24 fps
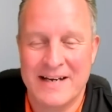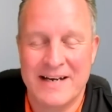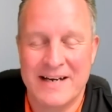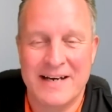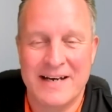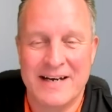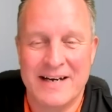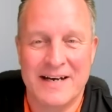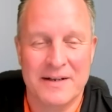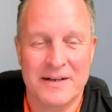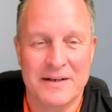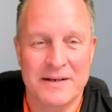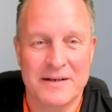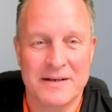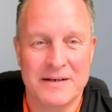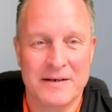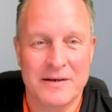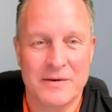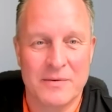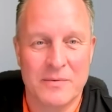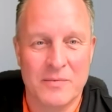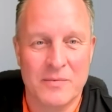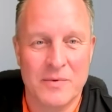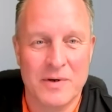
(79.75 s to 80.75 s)
And
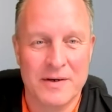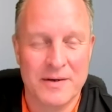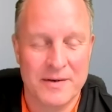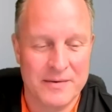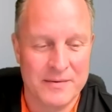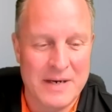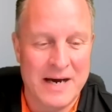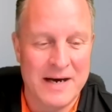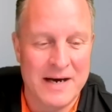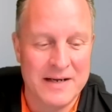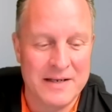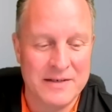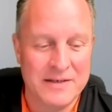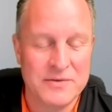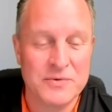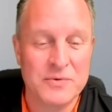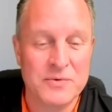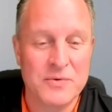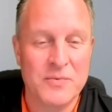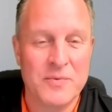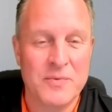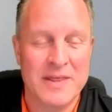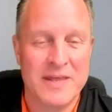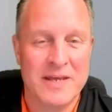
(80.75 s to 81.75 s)
what I
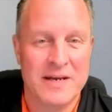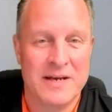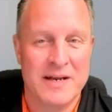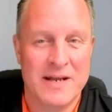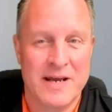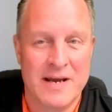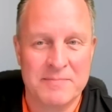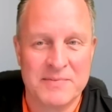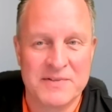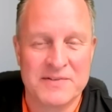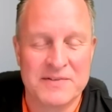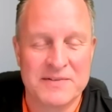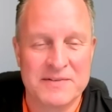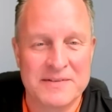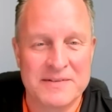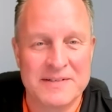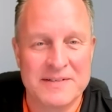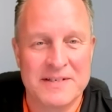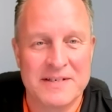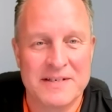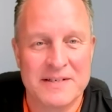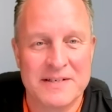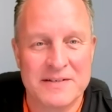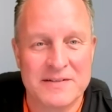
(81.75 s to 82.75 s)
do within
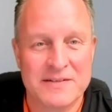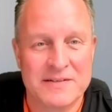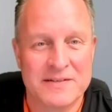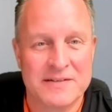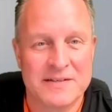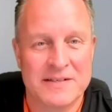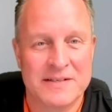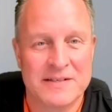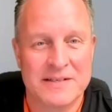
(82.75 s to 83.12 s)
Absen is